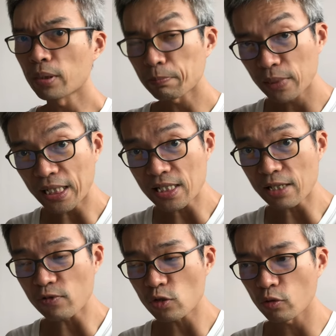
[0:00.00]

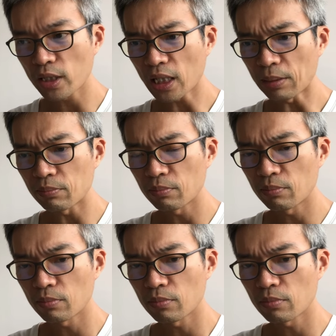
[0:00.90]
PSF is going up.
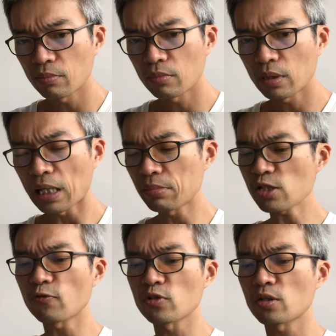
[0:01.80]
I'm
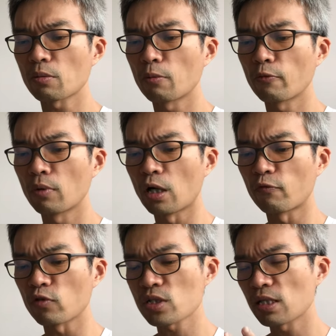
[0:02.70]
just foresee uh,
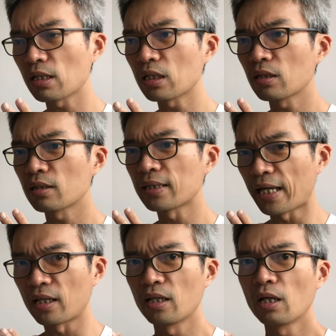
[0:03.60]
foreseeing
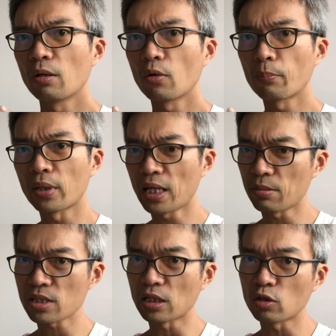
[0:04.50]
that
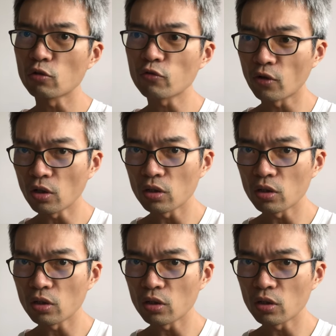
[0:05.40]
perhaps in Q4,